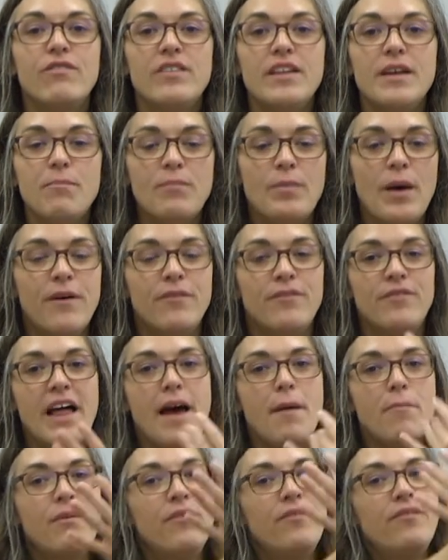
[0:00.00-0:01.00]
flip,
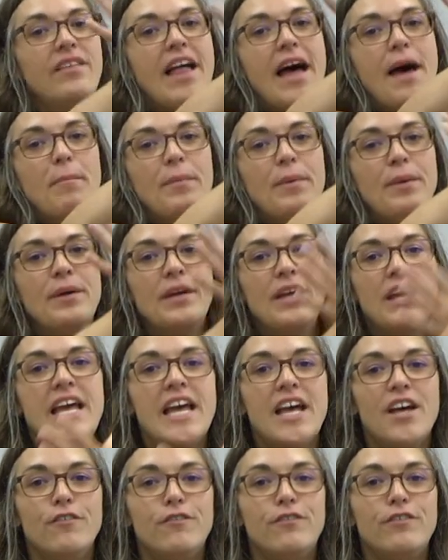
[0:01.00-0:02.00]
flap, flap,
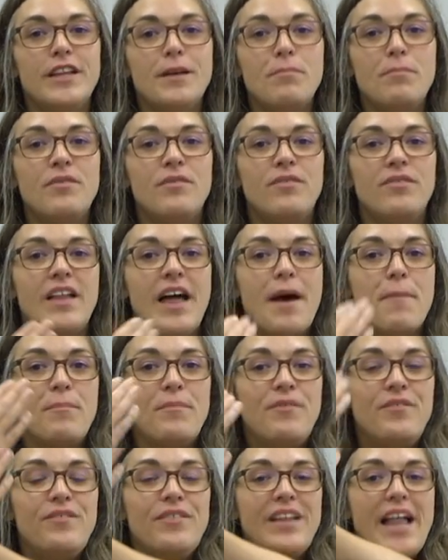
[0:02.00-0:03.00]
flip,
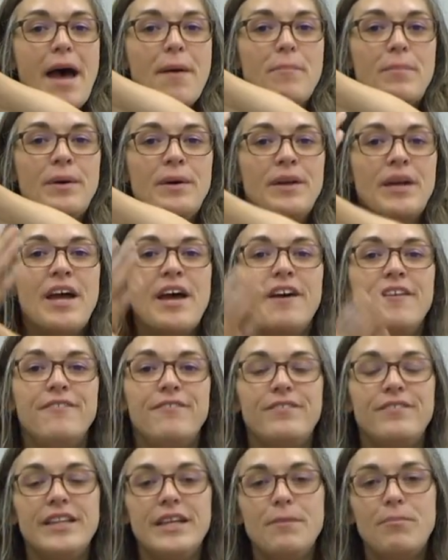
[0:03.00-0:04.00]
flap, flap,
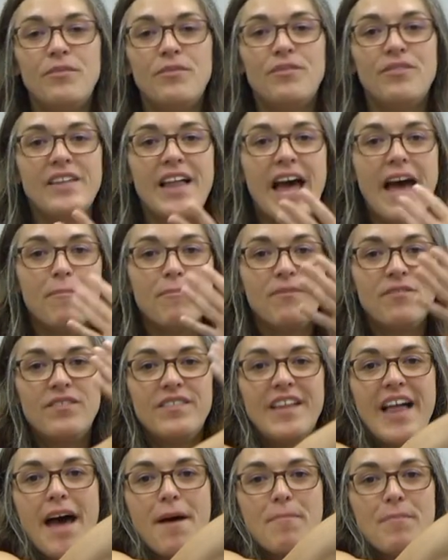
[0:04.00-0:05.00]
flip, flap,
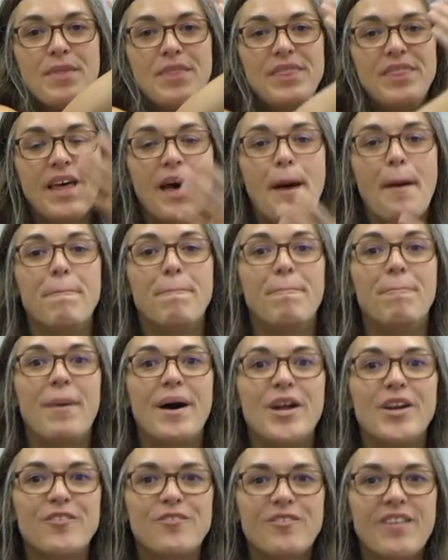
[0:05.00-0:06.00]
flap. The
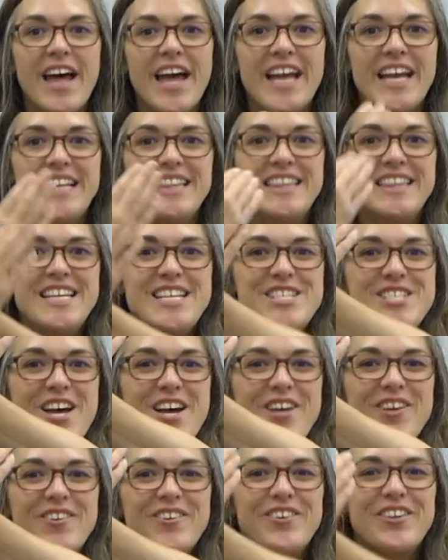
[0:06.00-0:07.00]
butterfly in the
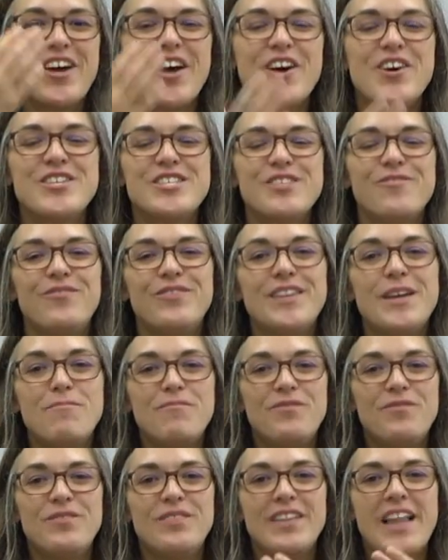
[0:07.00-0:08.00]
jungle goes
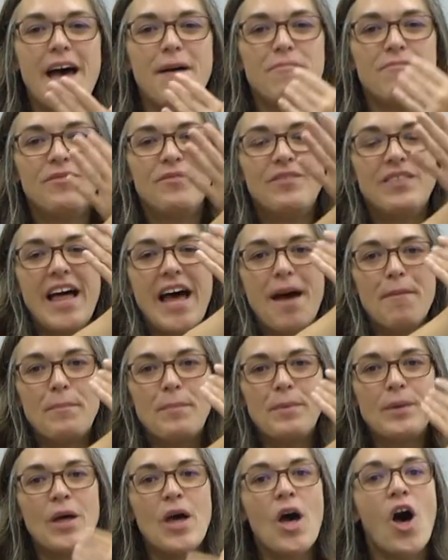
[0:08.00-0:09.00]
flip, flap,
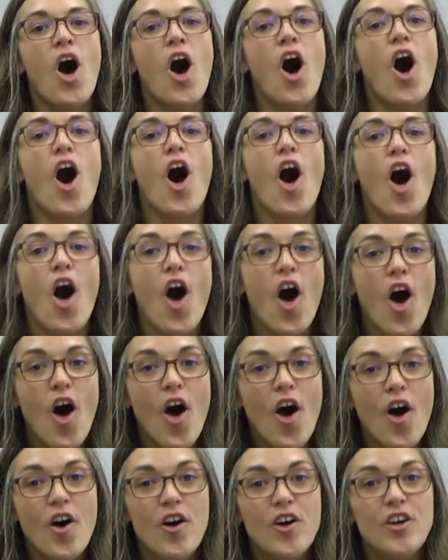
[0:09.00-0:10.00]
flap
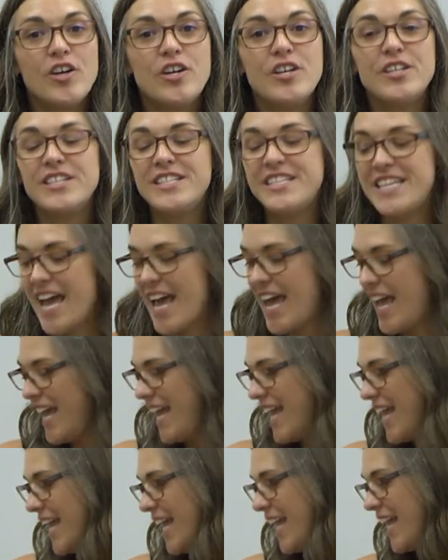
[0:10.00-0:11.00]
all
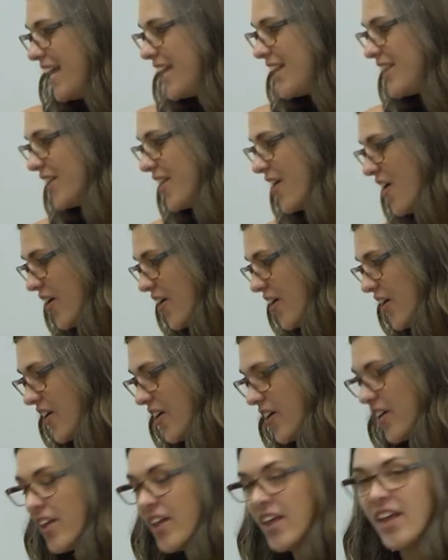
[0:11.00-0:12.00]
day
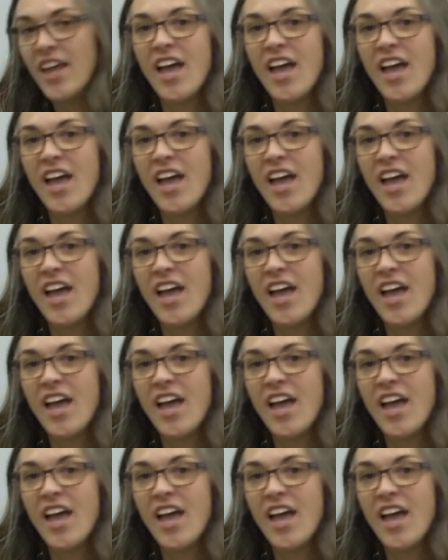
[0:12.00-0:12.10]
long.